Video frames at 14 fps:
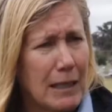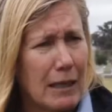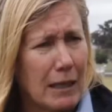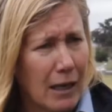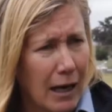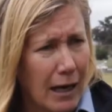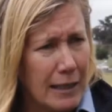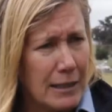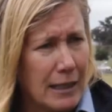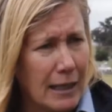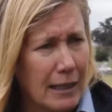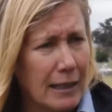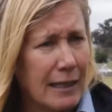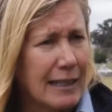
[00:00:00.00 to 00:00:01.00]
a
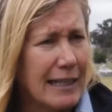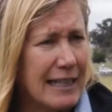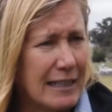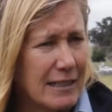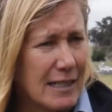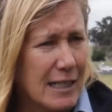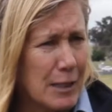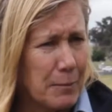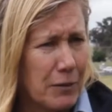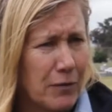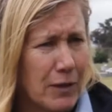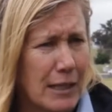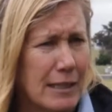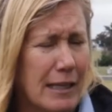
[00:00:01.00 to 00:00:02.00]
lighter in some
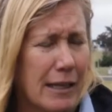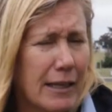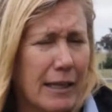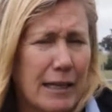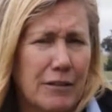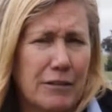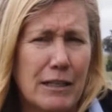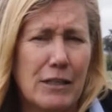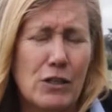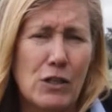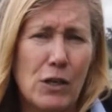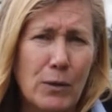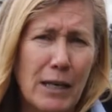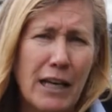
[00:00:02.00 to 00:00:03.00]
of these other areas.
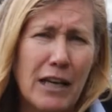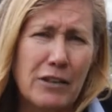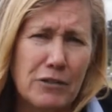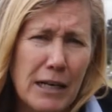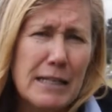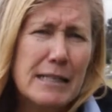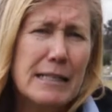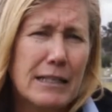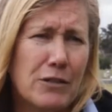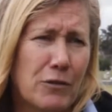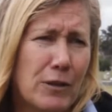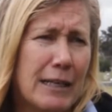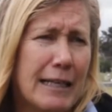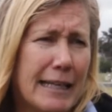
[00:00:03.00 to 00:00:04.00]
So grazing is
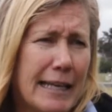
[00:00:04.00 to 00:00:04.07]
really